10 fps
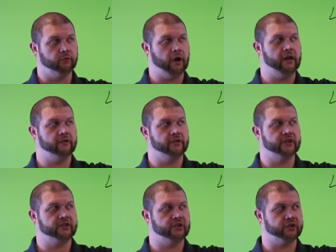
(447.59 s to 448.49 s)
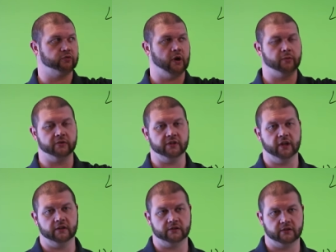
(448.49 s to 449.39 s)
Rather, this just
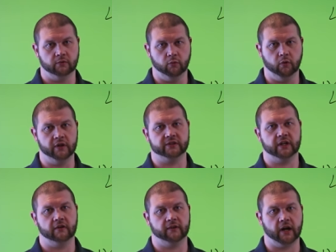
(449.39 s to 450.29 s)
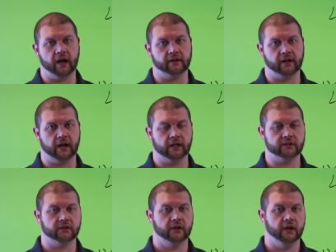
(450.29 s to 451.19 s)
represents one set of
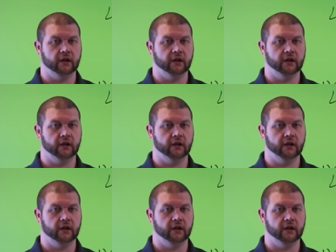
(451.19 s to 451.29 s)
contacts